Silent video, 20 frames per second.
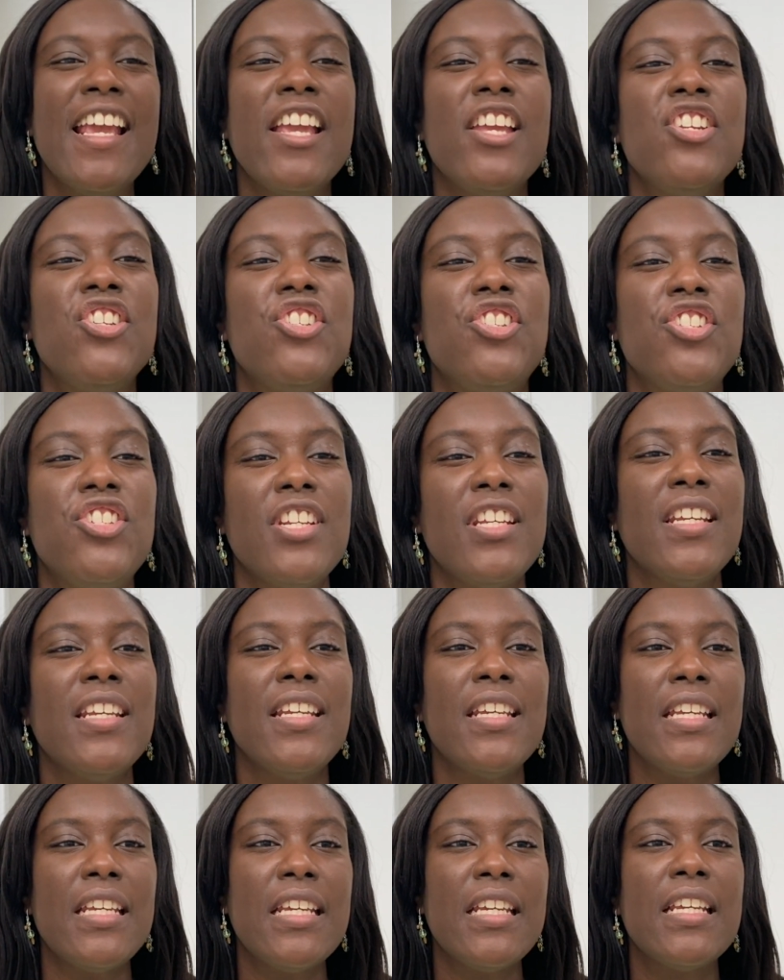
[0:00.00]

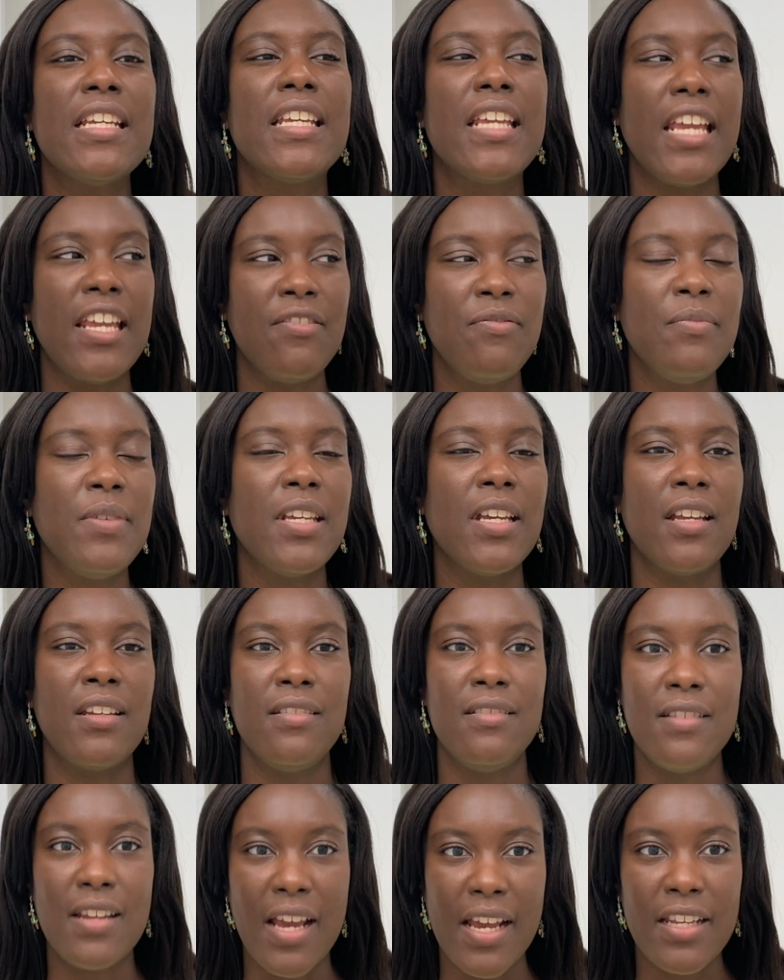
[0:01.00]
She gave me a
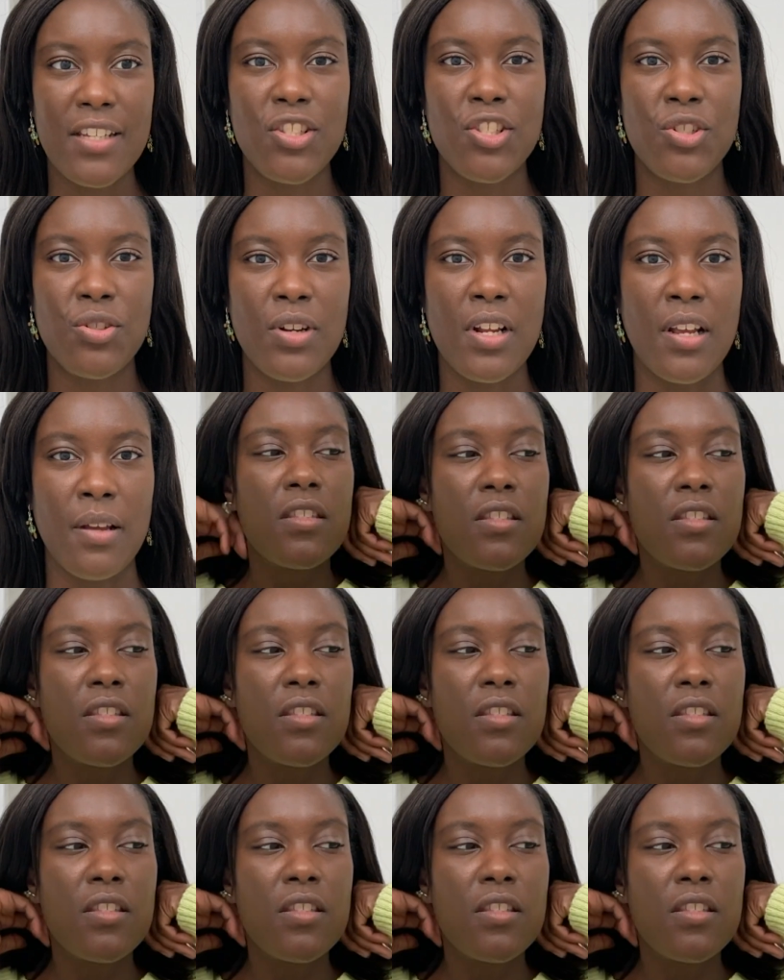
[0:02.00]
nice trim.